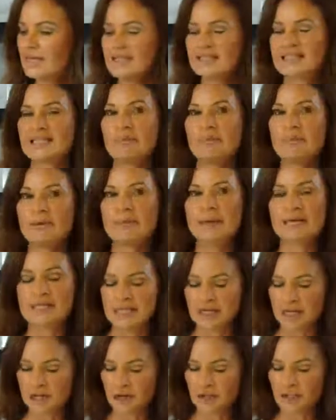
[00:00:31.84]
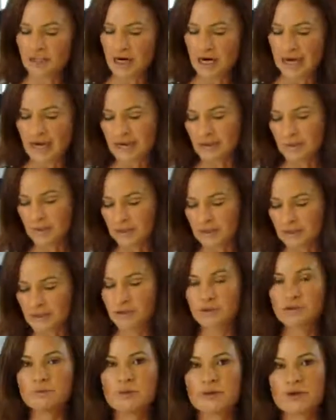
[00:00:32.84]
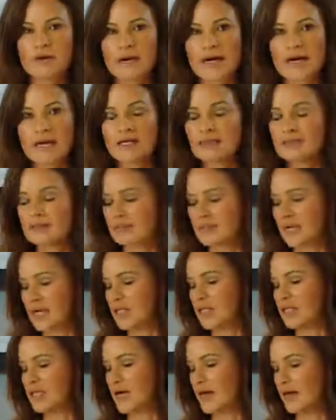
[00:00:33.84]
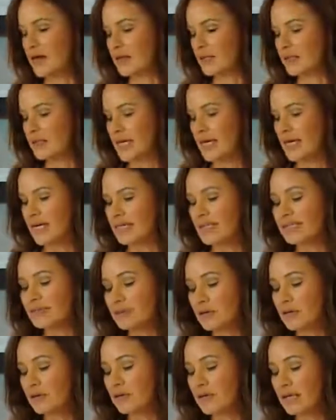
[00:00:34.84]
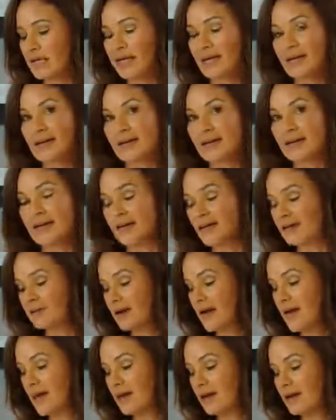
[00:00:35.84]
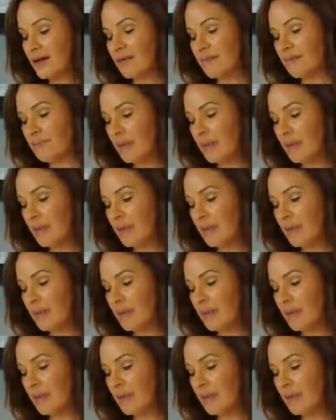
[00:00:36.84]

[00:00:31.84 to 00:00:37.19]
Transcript: Supplementing your diet with super greens such as spirulina, chlorella,